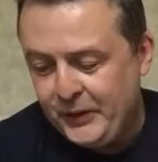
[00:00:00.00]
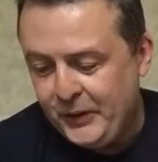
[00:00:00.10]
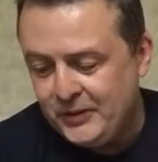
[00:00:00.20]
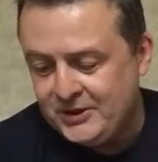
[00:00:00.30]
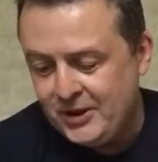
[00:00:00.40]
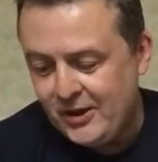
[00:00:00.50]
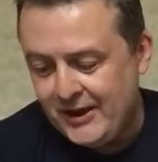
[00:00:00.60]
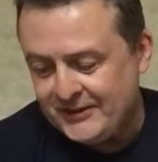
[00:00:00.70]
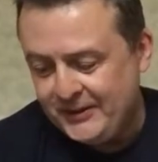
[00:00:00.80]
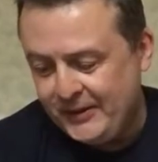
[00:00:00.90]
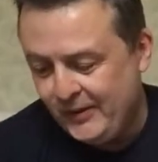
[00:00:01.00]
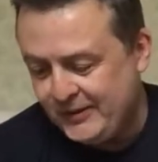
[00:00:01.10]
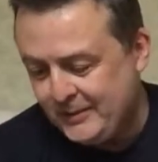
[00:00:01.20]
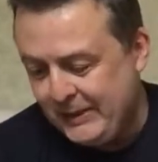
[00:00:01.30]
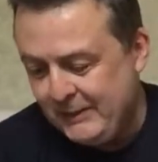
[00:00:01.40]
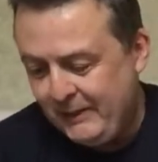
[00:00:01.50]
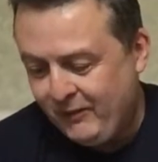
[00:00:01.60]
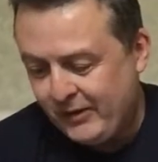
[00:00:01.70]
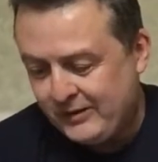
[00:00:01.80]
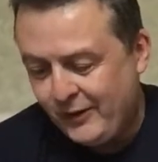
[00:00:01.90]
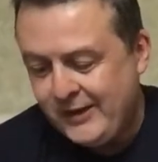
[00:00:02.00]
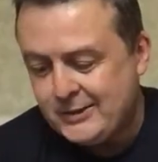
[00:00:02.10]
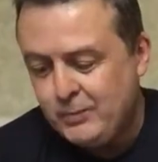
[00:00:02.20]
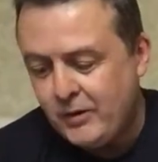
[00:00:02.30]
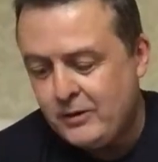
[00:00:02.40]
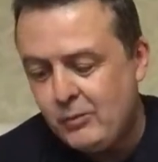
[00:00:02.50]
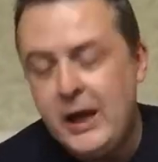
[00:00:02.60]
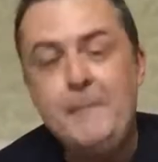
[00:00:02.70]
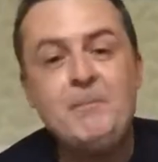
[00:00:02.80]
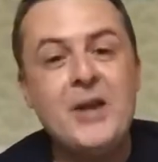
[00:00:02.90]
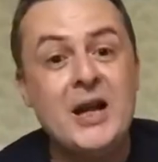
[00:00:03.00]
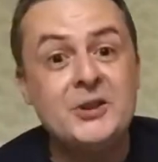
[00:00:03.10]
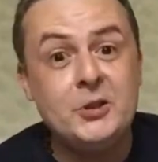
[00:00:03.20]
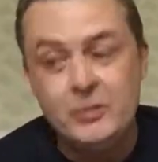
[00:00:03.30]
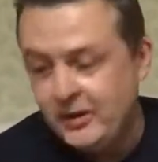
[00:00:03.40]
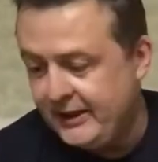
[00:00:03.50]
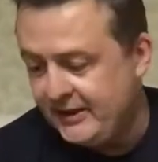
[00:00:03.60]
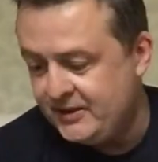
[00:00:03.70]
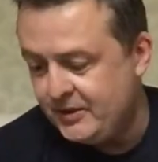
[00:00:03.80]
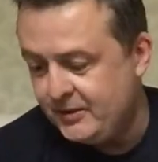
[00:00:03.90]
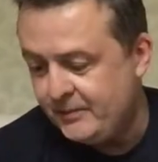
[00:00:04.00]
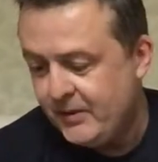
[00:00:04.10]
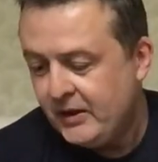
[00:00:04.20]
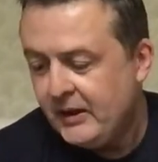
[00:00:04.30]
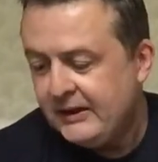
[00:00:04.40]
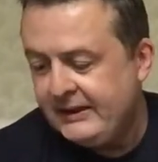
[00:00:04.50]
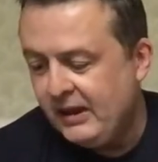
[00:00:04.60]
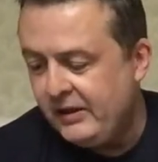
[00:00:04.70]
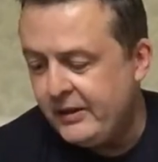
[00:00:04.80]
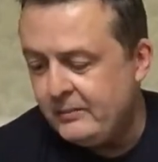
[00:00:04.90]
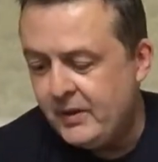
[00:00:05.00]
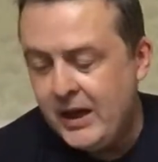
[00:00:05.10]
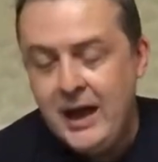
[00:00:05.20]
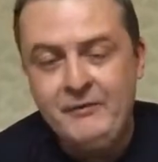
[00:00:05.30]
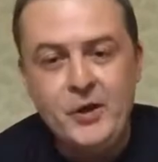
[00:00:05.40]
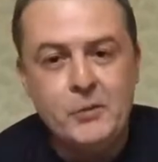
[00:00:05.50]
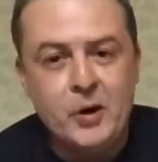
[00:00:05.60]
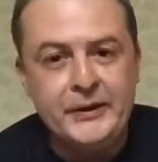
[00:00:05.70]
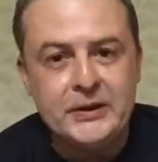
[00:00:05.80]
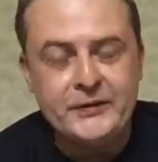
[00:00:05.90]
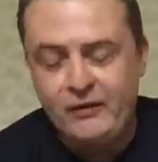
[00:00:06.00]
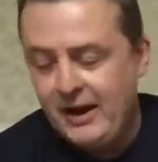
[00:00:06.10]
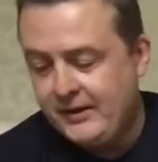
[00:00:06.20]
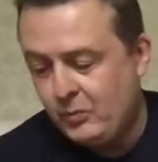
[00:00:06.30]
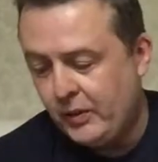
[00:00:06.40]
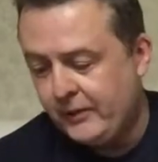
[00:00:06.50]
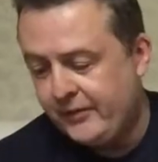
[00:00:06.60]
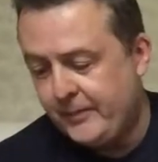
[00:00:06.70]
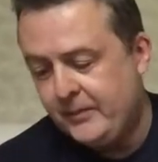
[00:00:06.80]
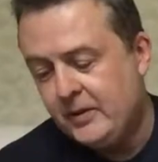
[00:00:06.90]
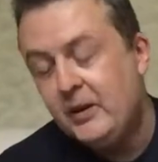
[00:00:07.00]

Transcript: used her as you used me before throwing us both away, as you will these two. Kill them. I have no more use for either one of them.